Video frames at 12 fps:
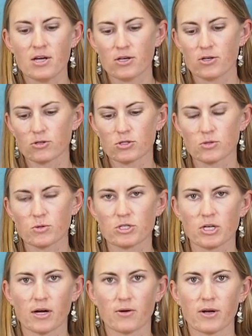you'll switch
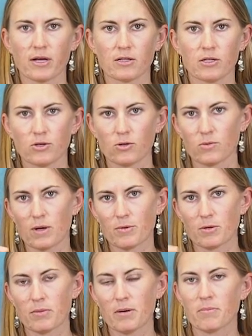out a little rubber
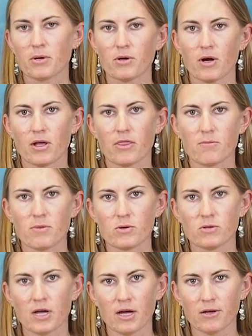bumper on the mode
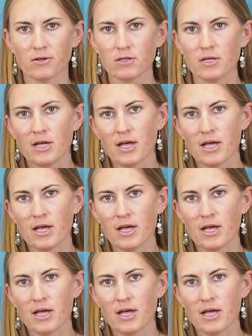dial,